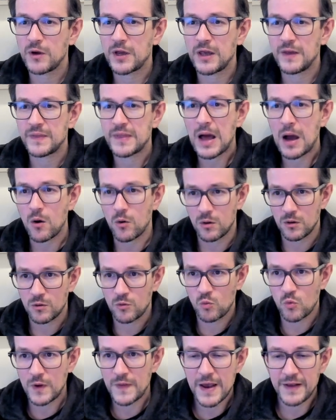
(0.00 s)
Okay,
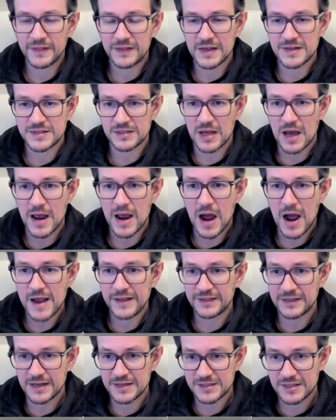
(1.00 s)
now when I
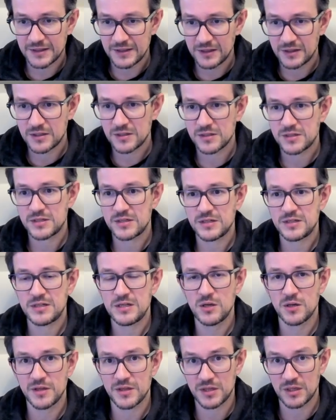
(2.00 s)
tested it,
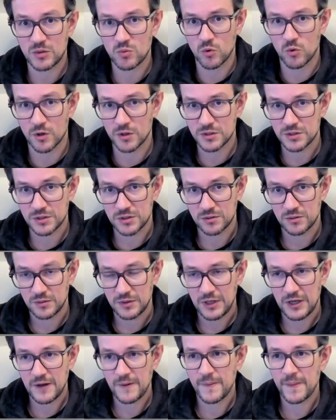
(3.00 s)
see that it works.
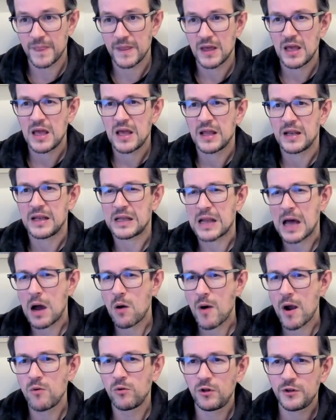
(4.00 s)
Yeah.
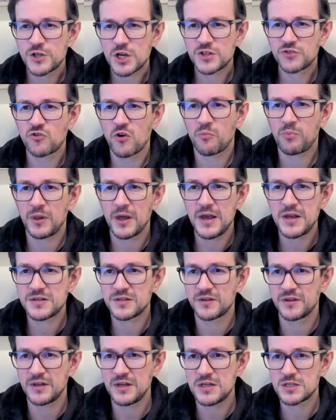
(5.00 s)
Now I will just
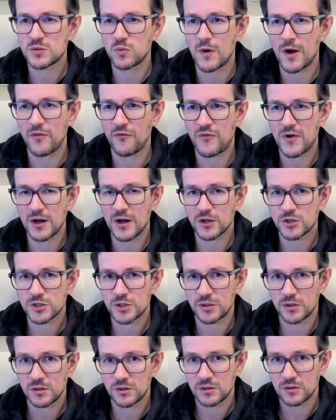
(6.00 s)
replace this one
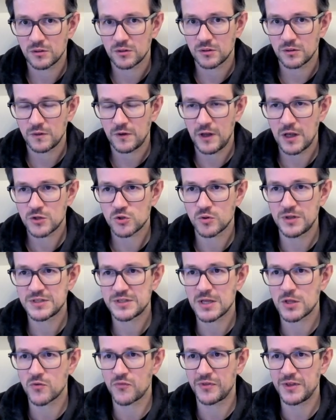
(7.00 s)
function. Yeah. So
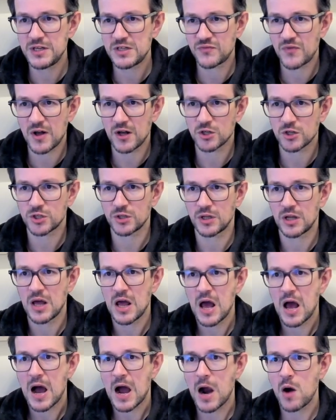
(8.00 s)
instead of this
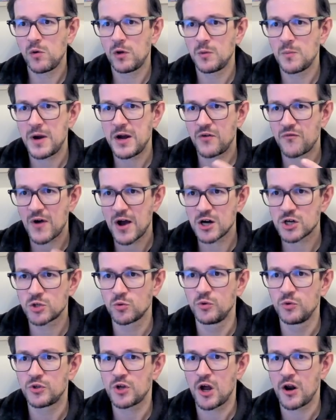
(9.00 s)
function, I will make
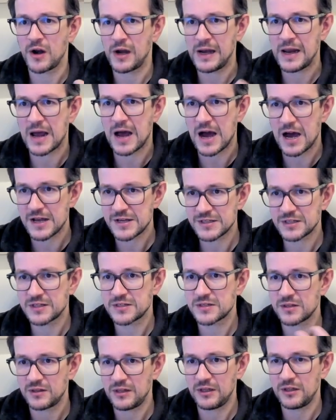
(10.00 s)
function that really
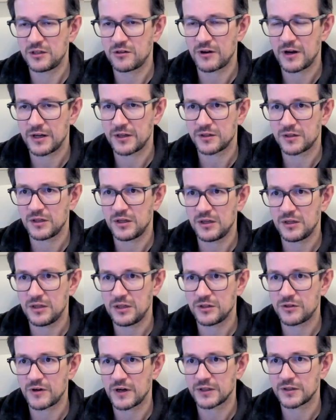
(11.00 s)
asks the
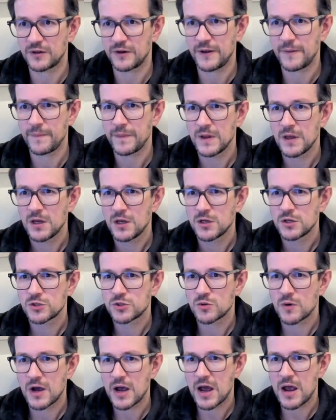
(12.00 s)
interactor. Yeah.
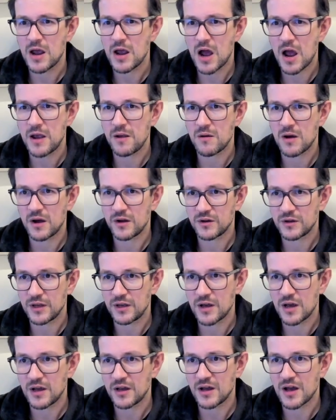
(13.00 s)
So
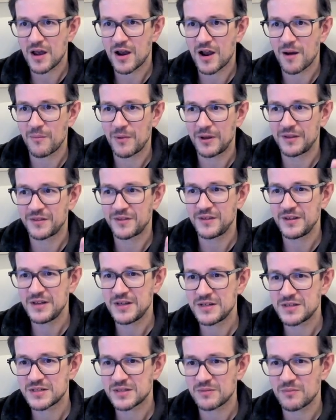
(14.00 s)
I comment
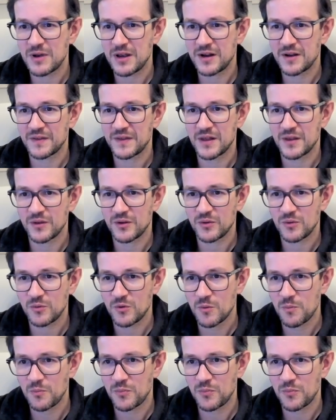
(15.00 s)
this, make another.